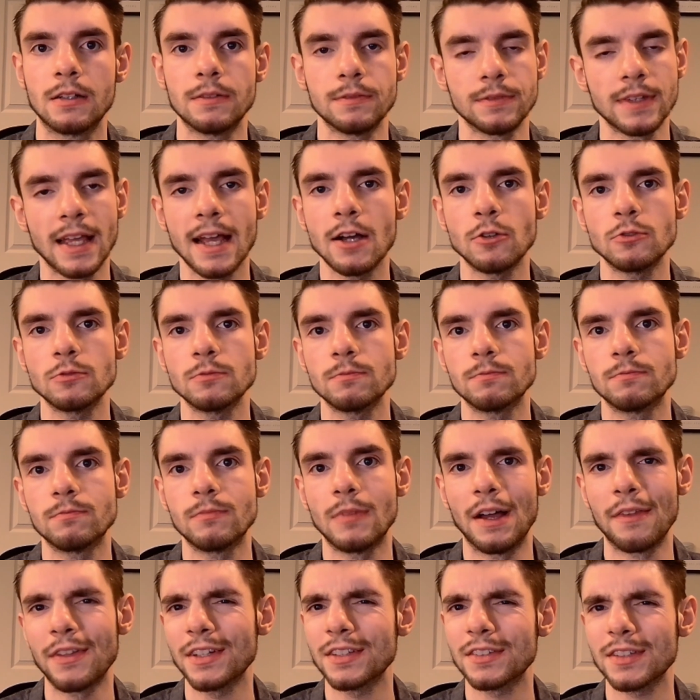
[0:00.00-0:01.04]
Now,
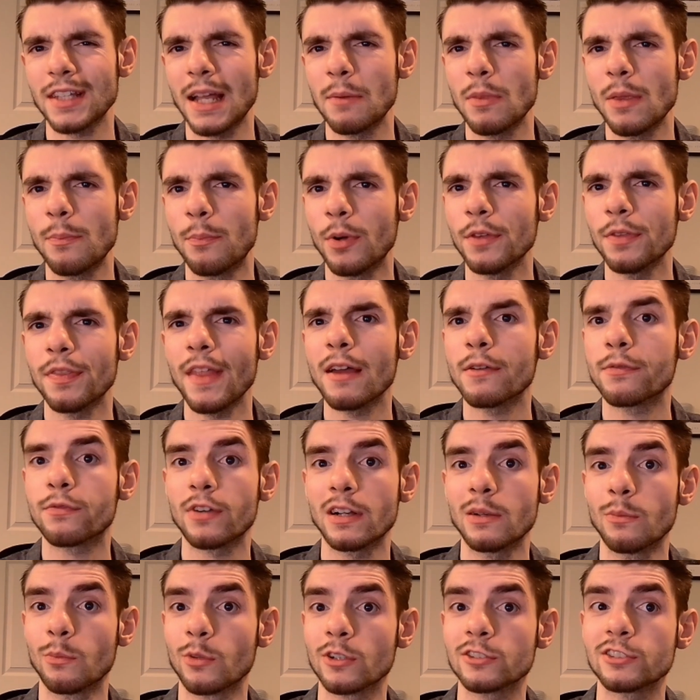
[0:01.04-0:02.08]
I think it's time we put that
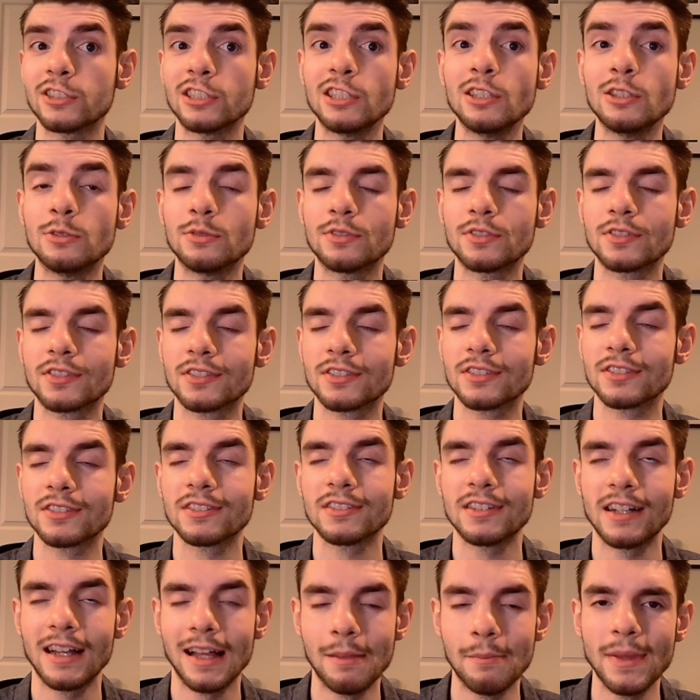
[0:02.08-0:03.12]
framework to use
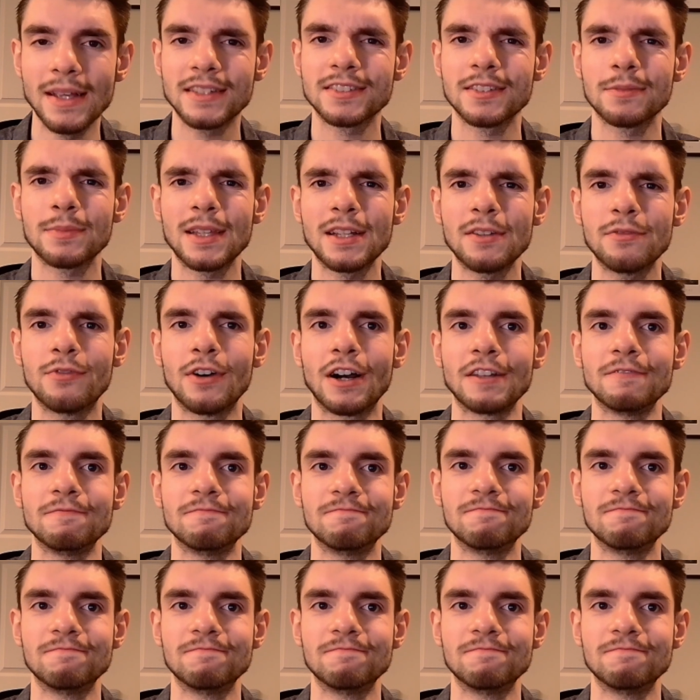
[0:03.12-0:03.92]
and make something fun.